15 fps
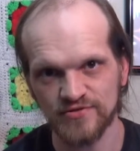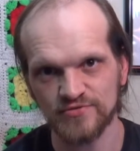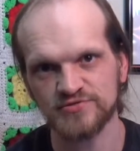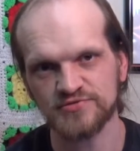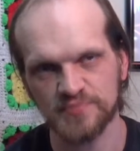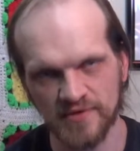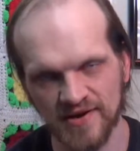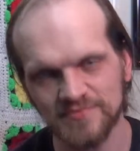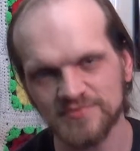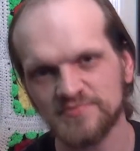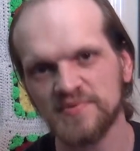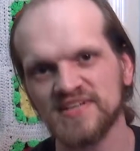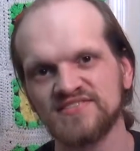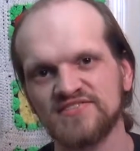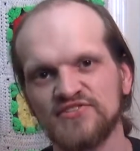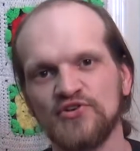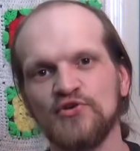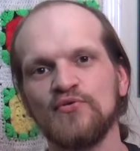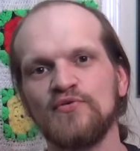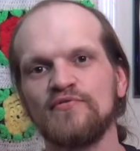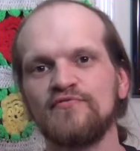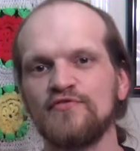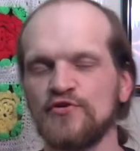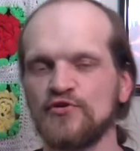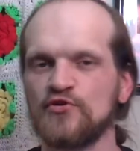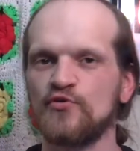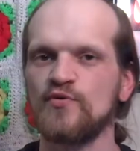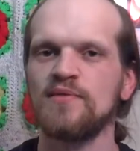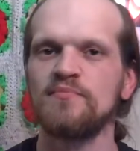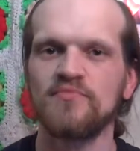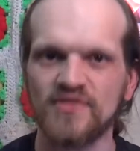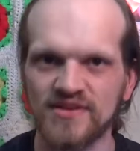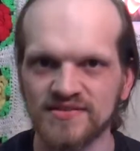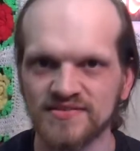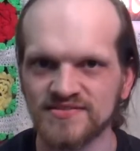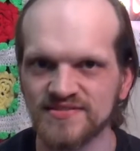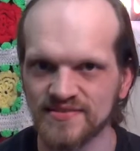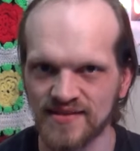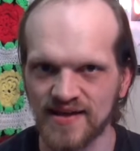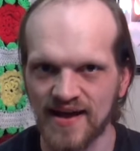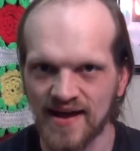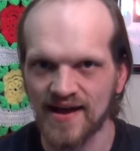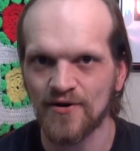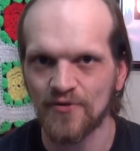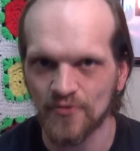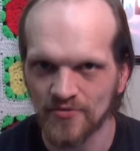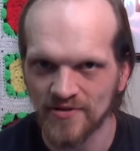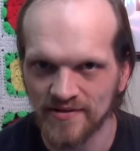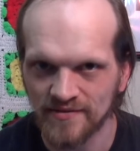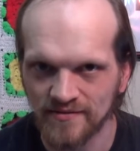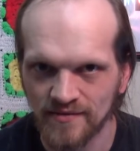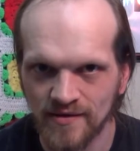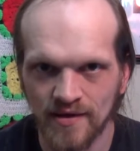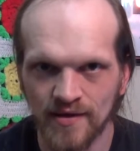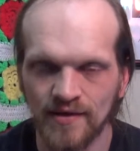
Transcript: who's perhaps best known for Gremlins and The Howling.